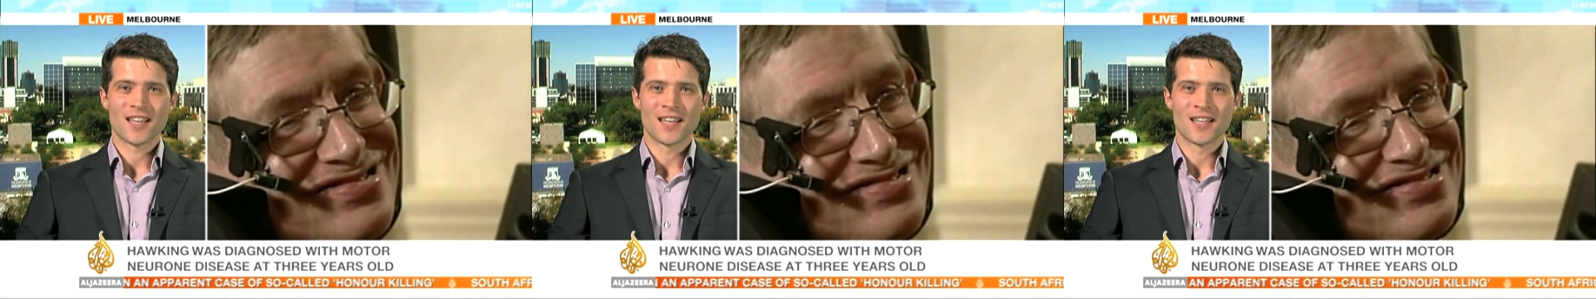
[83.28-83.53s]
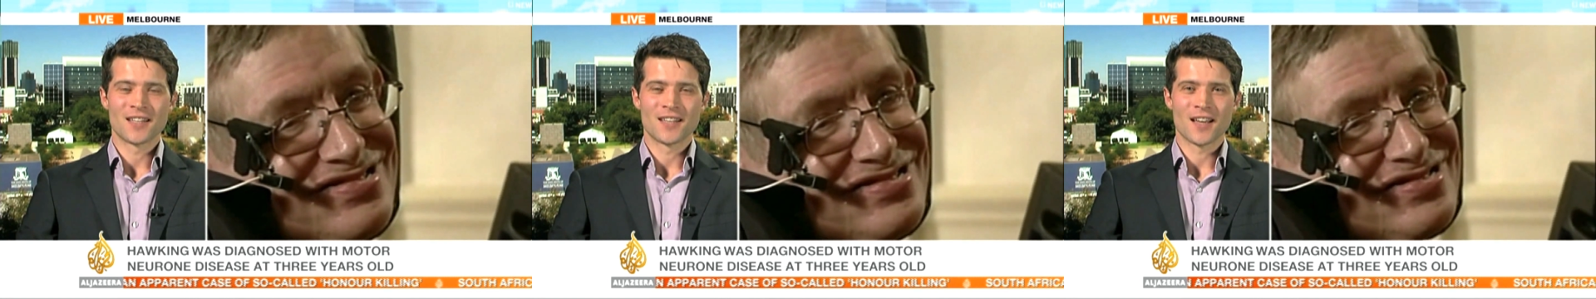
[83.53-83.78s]

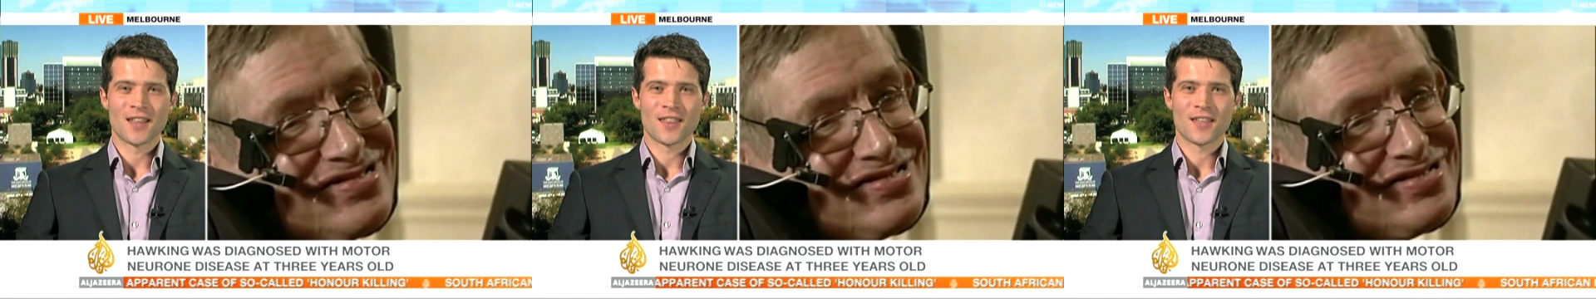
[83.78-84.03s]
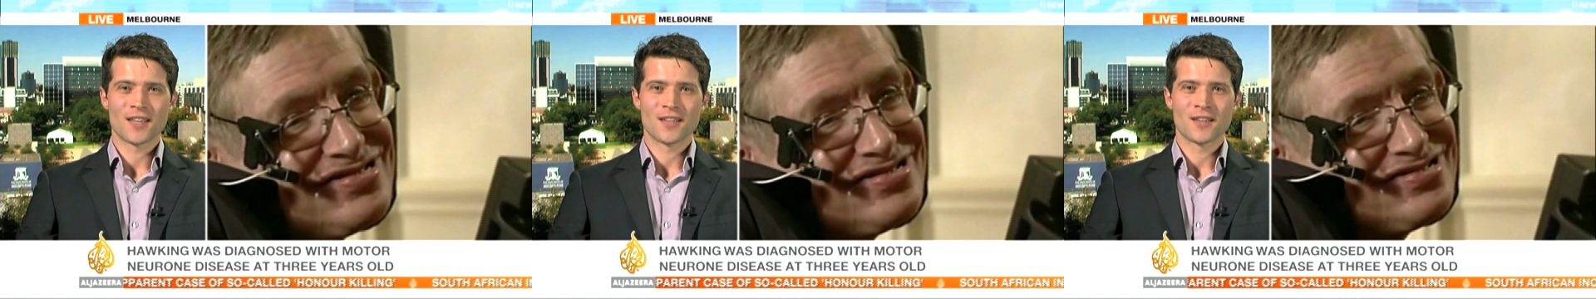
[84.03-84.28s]
Speaker 1: And I
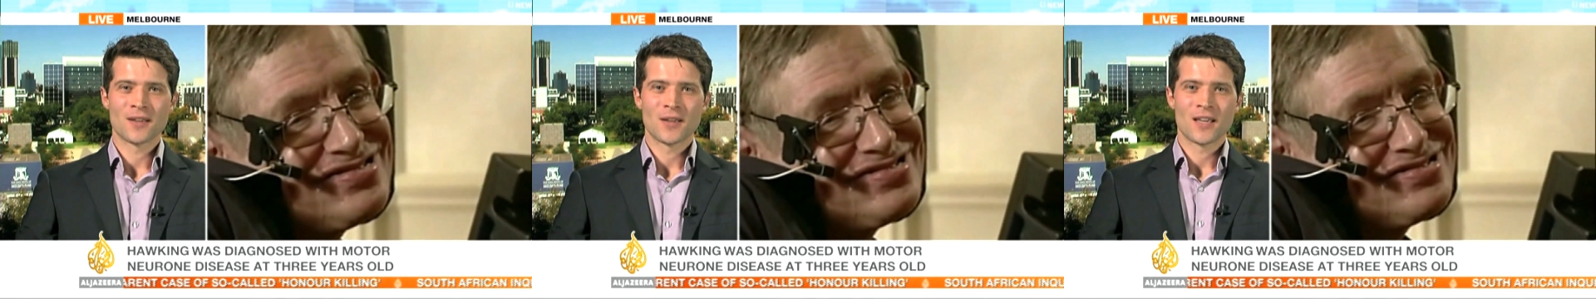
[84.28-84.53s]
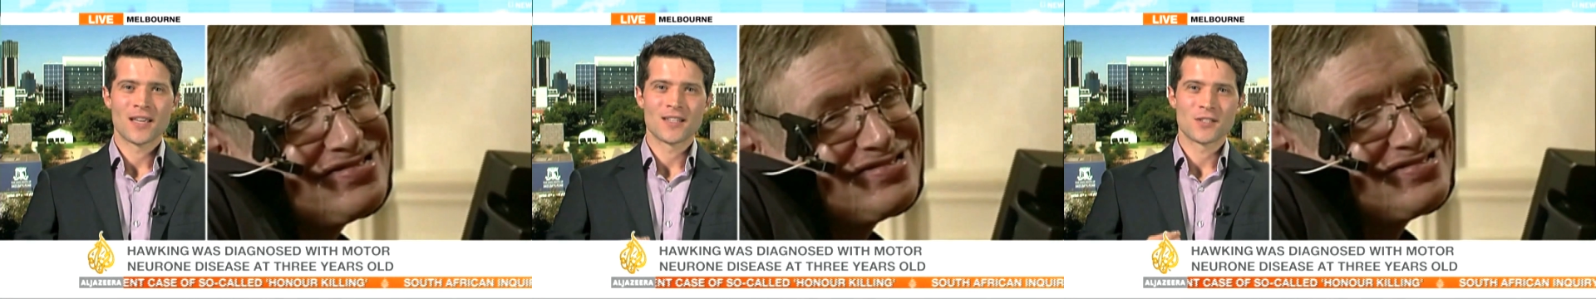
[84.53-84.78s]
think
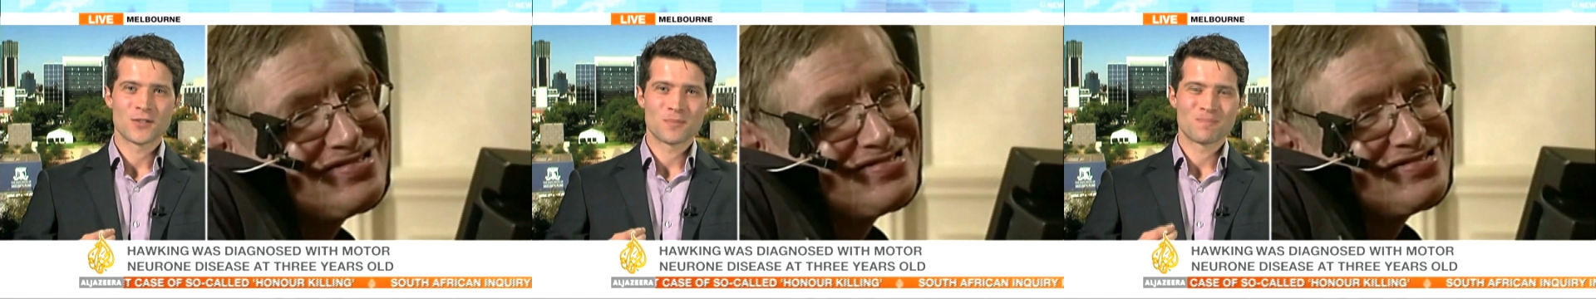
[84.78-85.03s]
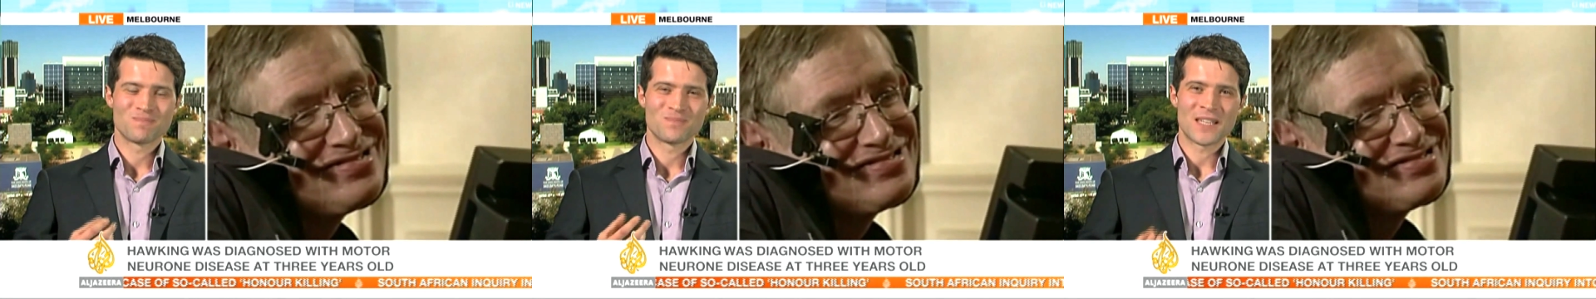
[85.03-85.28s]
his,
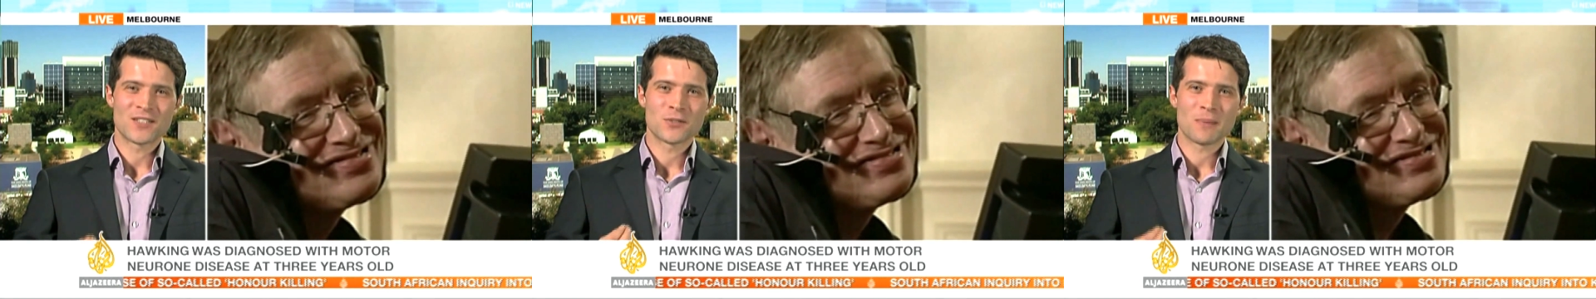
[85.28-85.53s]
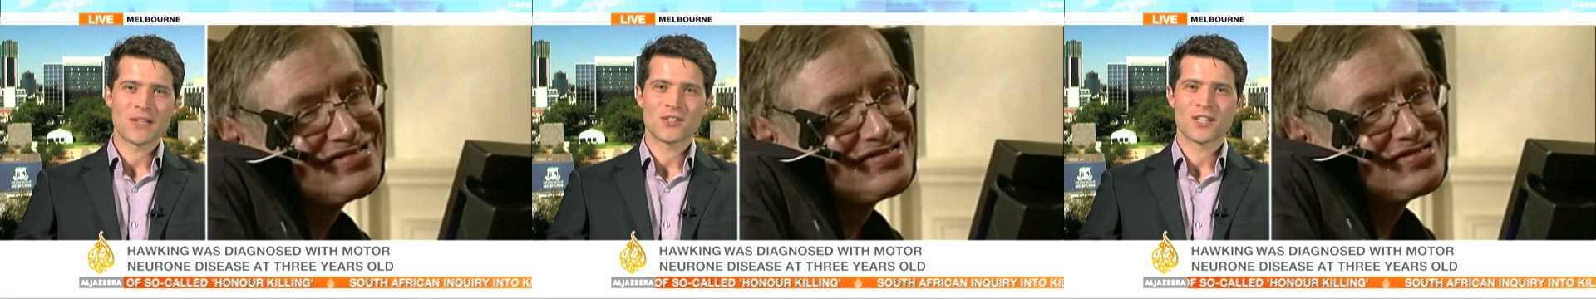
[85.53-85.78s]
he
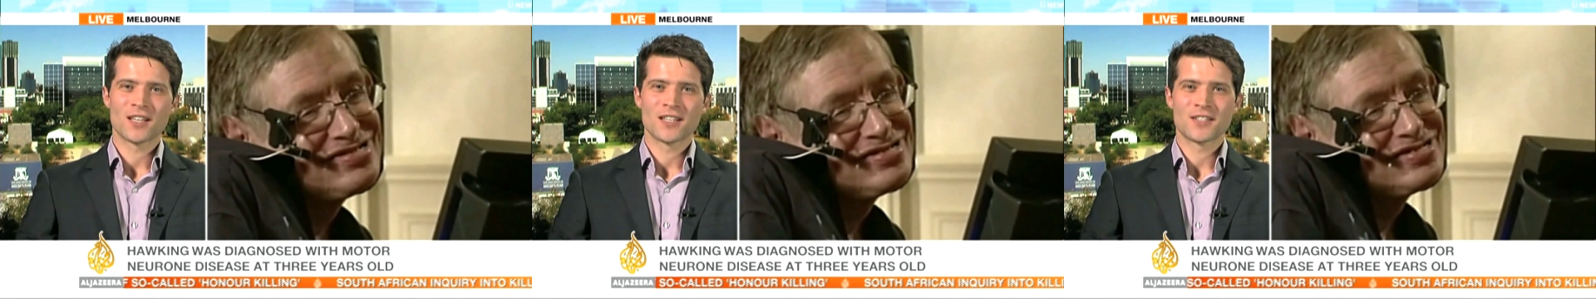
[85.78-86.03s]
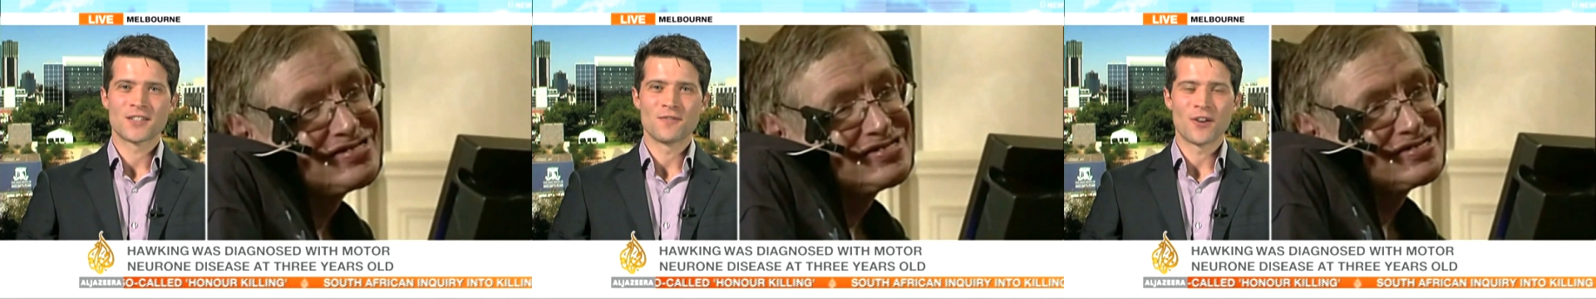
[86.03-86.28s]

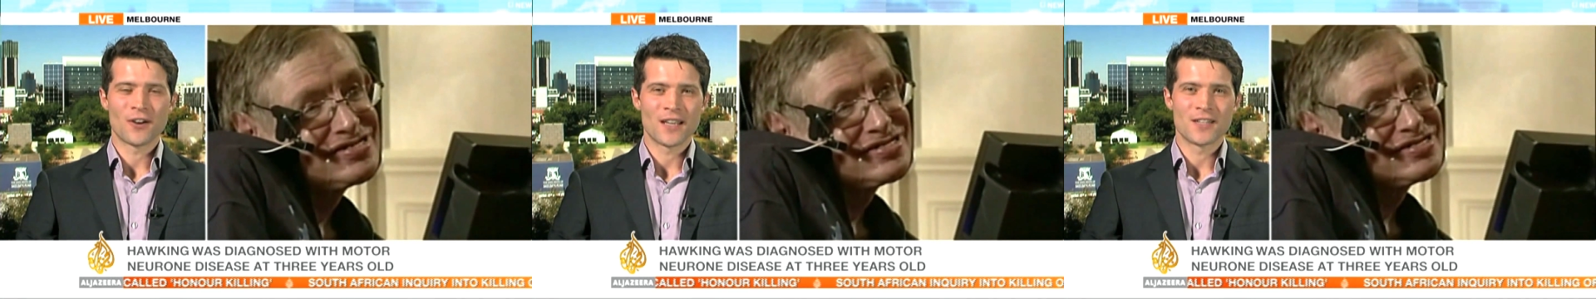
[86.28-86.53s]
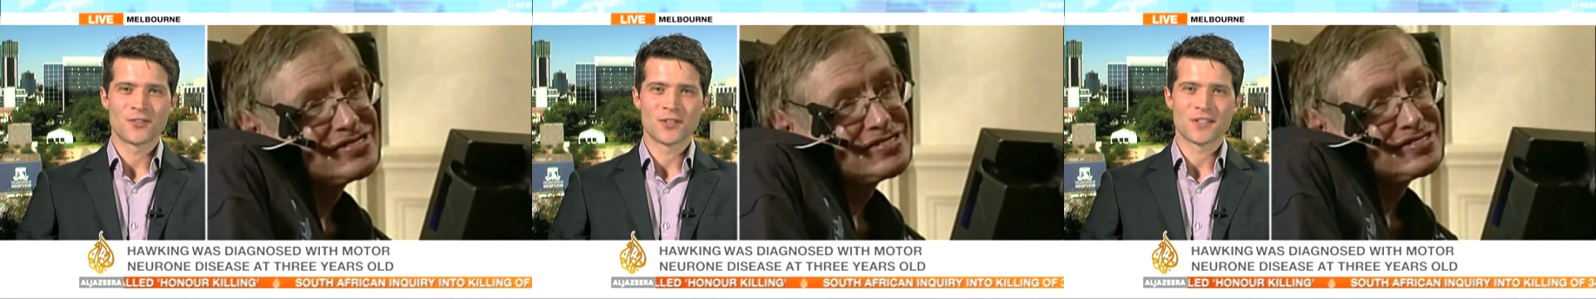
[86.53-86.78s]
specialized in very
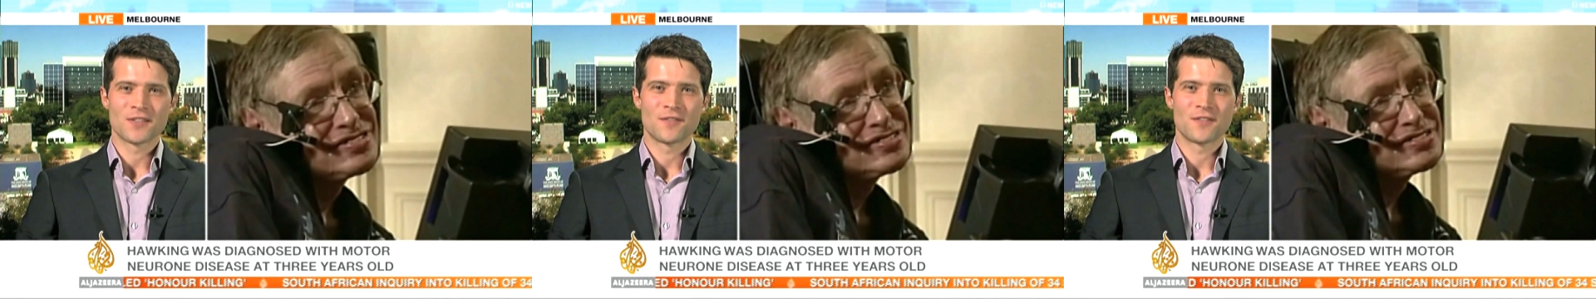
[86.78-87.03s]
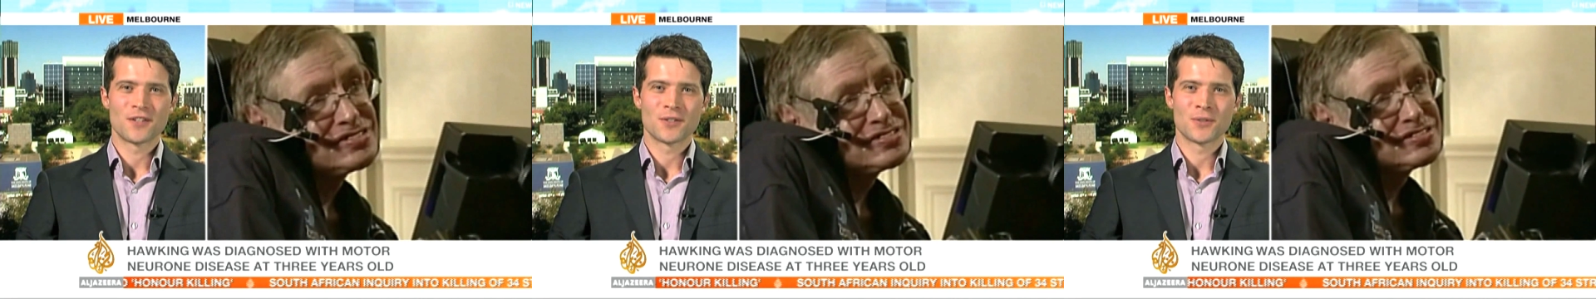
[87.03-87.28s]
interesting
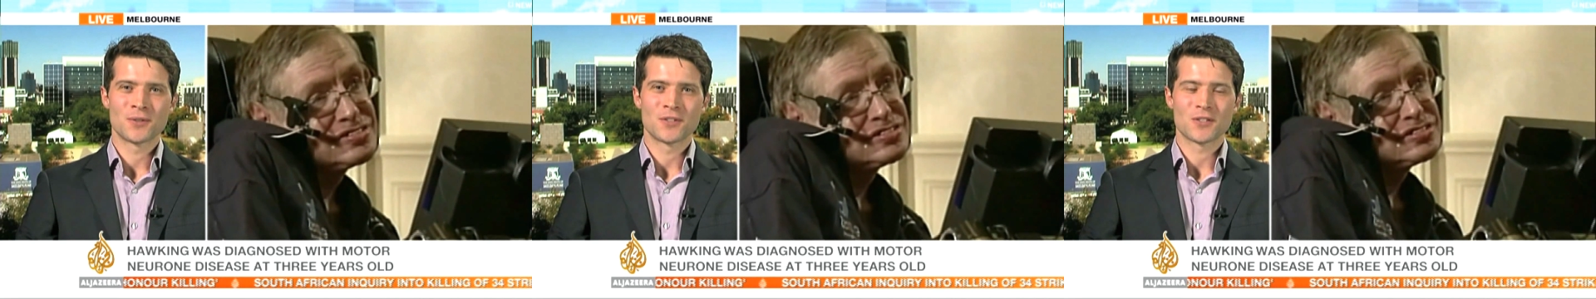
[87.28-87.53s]
fields,